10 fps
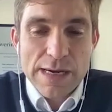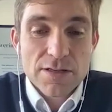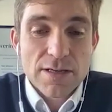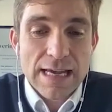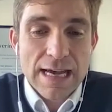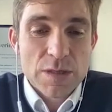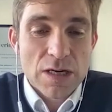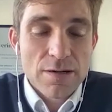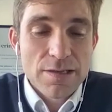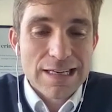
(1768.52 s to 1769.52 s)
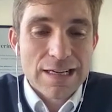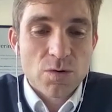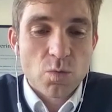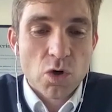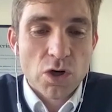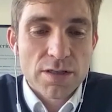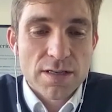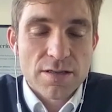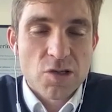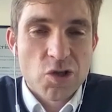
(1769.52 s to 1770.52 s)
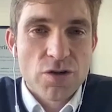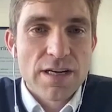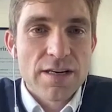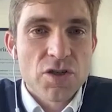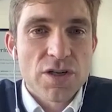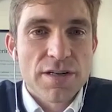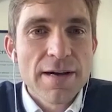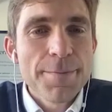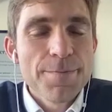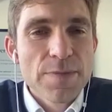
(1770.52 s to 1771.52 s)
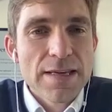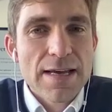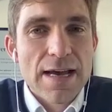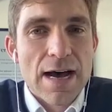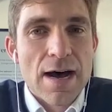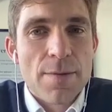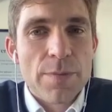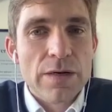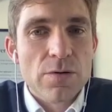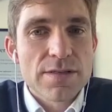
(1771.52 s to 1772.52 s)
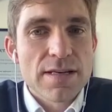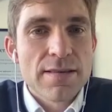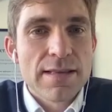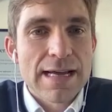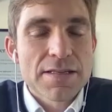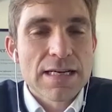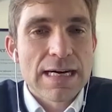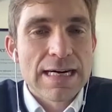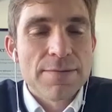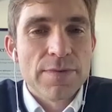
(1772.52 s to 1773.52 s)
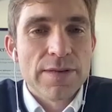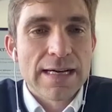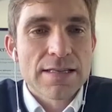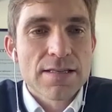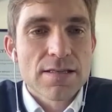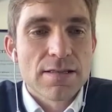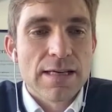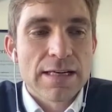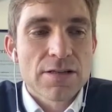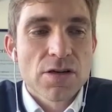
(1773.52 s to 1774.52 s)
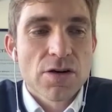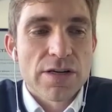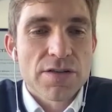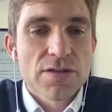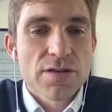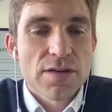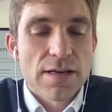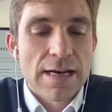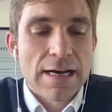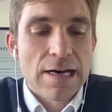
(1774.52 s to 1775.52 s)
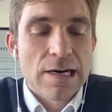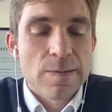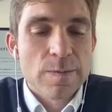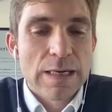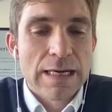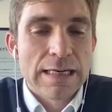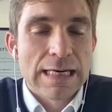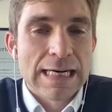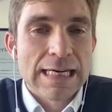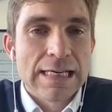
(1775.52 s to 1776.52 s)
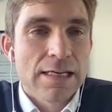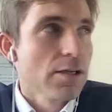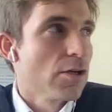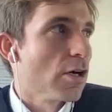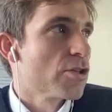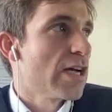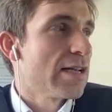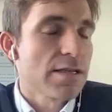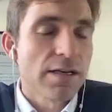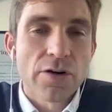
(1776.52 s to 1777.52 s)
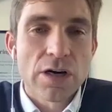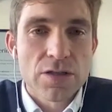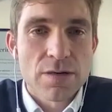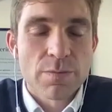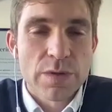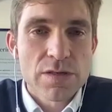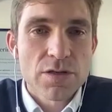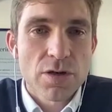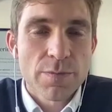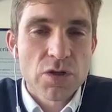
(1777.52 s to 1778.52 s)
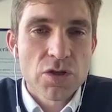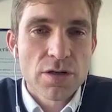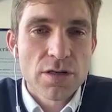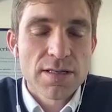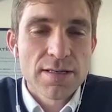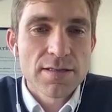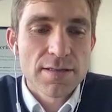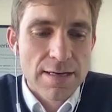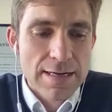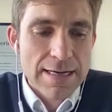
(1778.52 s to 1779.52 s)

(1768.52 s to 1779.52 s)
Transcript: back to Cape Town and worked as a junior engineer, and it was in that time that Chris and I got chatting around some business opportunities,